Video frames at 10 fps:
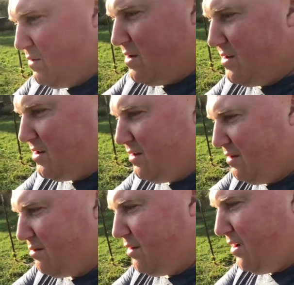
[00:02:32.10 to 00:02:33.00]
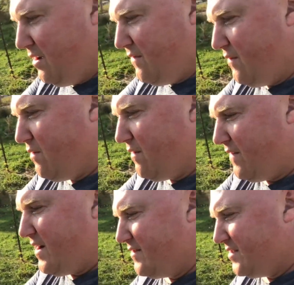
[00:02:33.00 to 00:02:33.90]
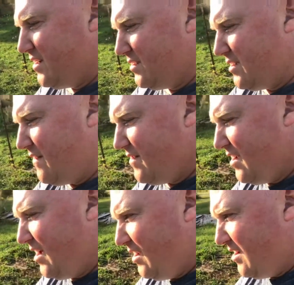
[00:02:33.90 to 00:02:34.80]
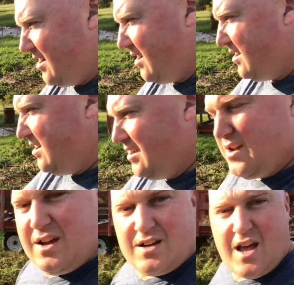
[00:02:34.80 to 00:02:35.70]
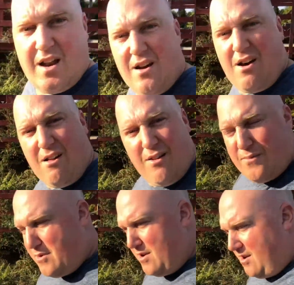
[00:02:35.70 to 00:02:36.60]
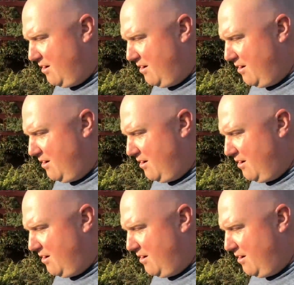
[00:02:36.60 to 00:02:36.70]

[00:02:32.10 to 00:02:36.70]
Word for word: One, two, three, four, five, six, seven, eight, nine, ten. All of them are in